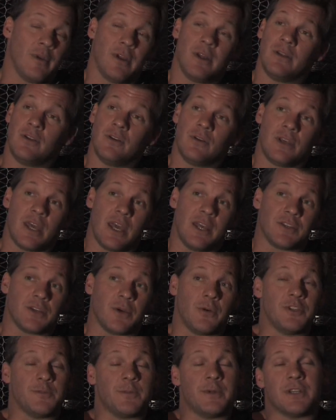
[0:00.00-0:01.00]
family. man, UK has
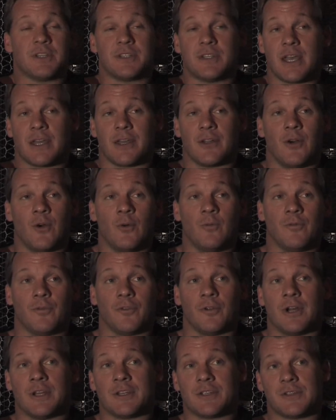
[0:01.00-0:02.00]
always been a second home
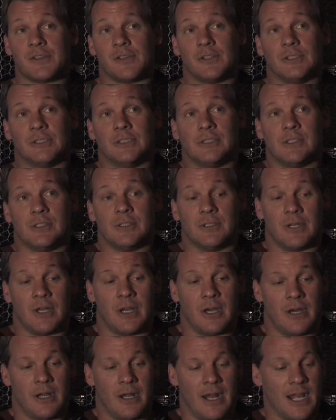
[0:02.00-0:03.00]
for us.
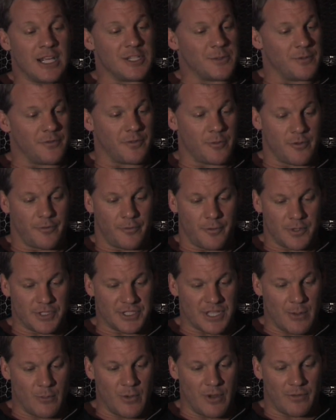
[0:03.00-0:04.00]
Uh, and it has been from the first
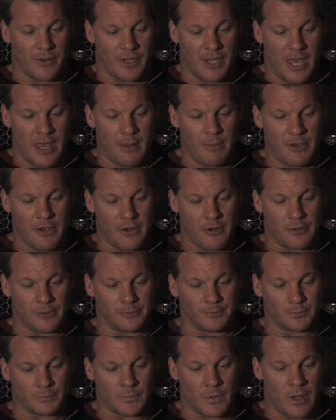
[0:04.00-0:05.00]
time we ever came here
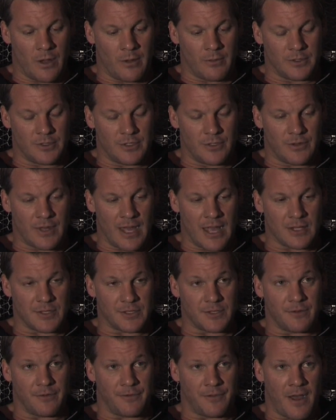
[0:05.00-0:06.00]
um, in
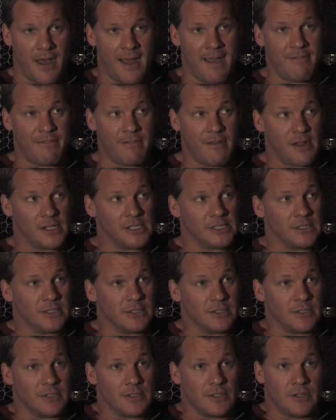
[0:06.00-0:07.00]
2005.
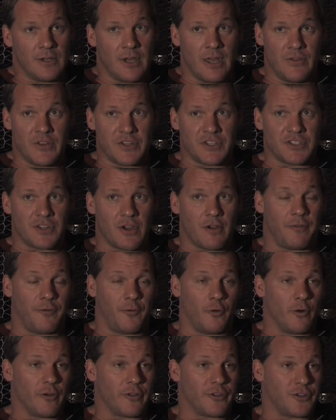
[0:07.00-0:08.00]
And this is our
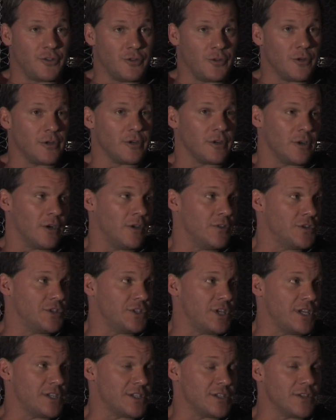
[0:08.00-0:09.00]
fourth tour on the
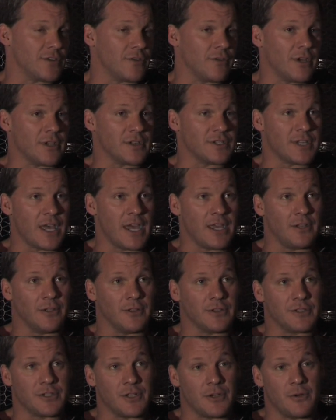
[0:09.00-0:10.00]
Chasing the Grail
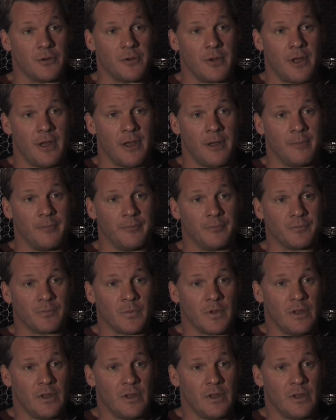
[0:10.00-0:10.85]
cycle, so um,